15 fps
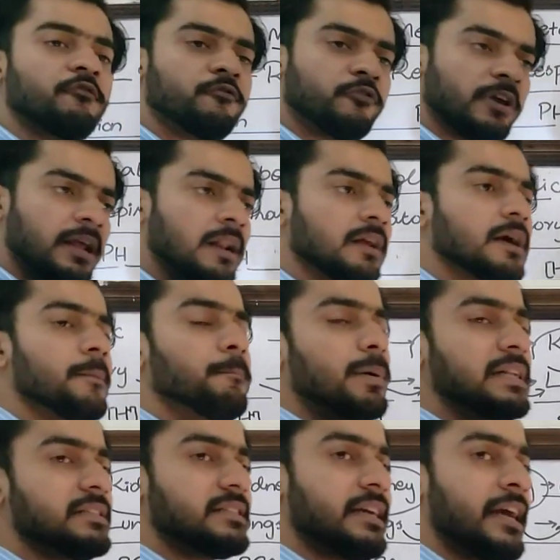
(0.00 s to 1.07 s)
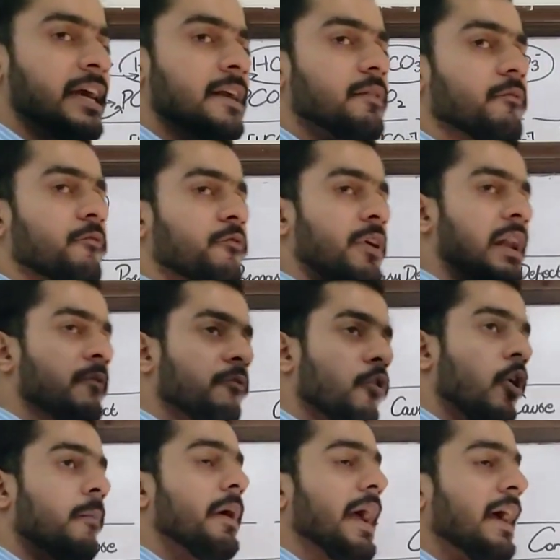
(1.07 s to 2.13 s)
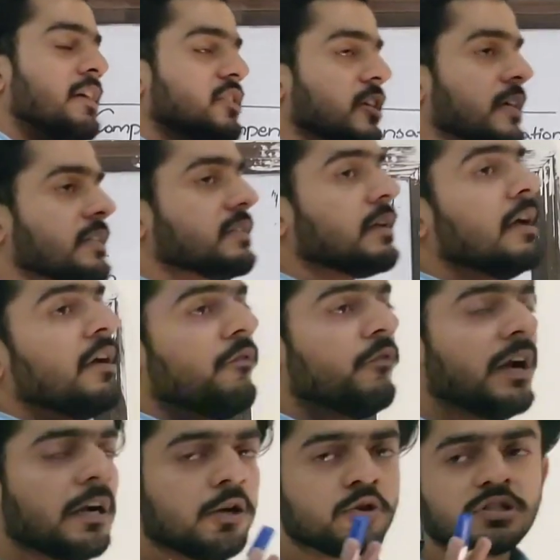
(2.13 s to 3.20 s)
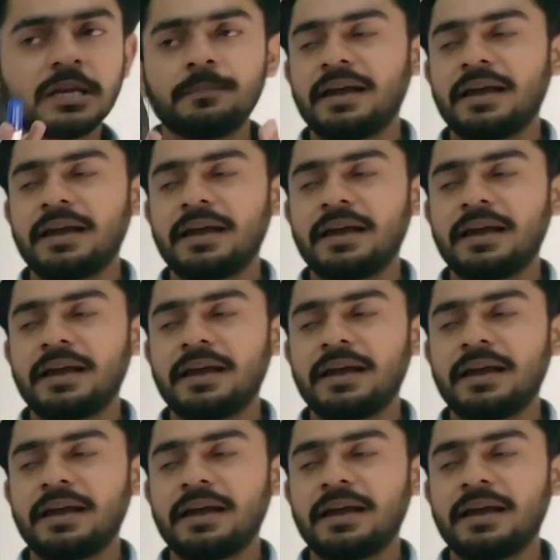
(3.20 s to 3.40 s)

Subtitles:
will compensate, will form actions, will do some